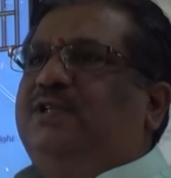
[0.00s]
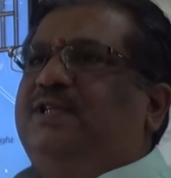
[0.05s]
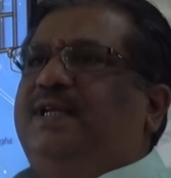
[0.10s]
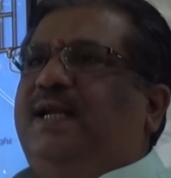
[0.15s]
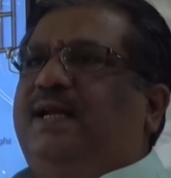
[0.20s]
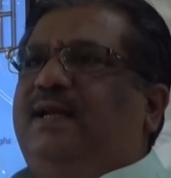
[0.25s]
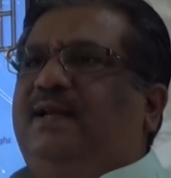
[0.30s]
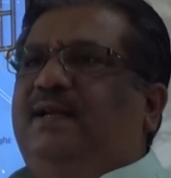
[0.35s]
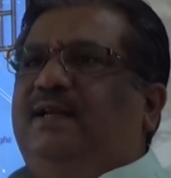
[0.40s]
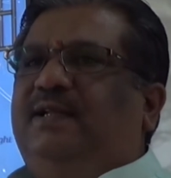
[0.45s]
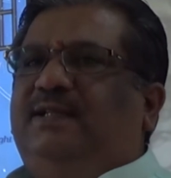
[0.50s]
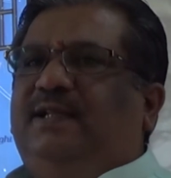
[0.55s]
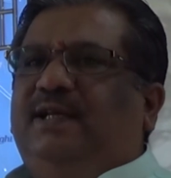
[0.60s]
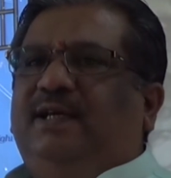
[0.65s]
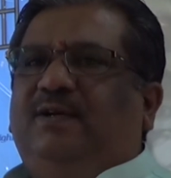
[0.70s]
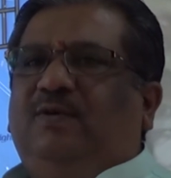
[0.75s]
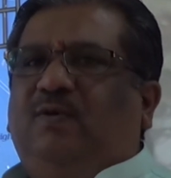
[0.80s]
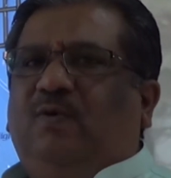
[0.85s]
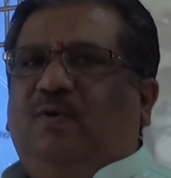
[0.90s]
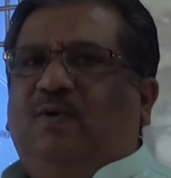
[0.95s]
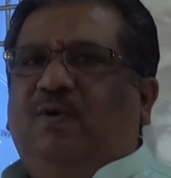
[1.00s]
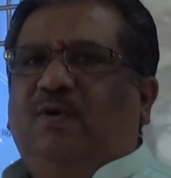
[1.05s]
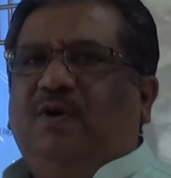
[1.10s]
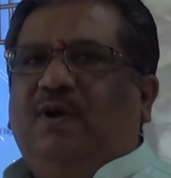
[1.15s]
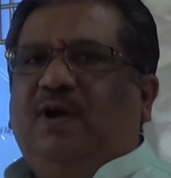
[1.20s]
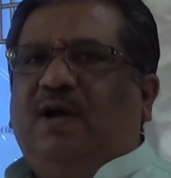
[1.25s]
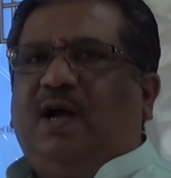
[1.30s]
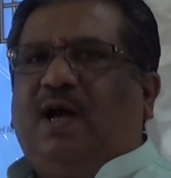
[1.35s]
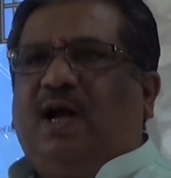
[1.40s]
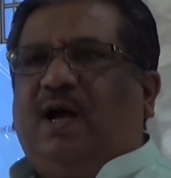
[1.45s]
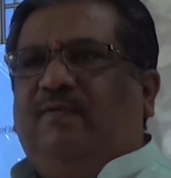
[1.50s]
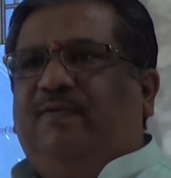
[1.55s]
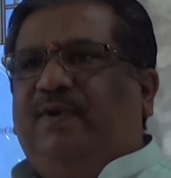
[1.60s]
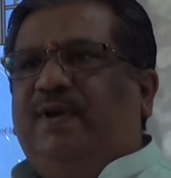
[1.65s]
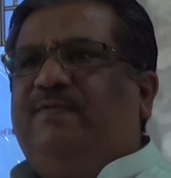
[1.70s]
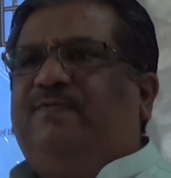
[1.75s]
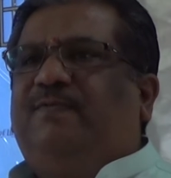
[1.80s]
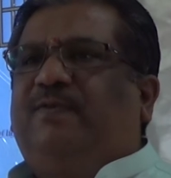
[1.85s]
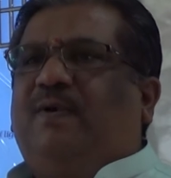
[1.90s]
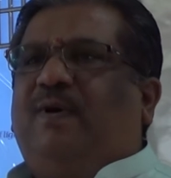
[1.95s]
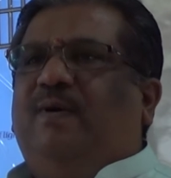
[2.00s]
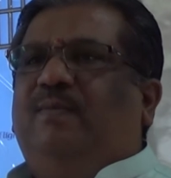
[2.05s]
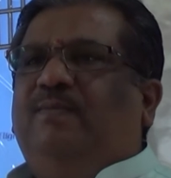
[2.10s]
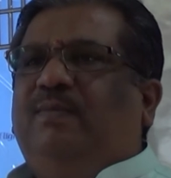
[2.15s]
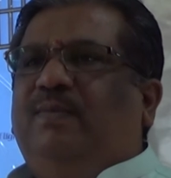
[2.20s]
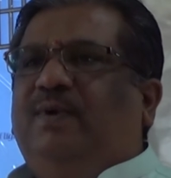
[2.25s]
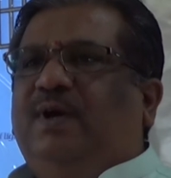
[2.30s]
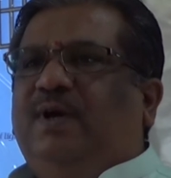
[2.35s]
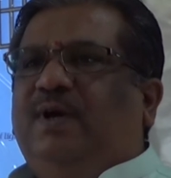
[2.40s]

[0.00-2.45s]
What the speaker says: generally they grow away from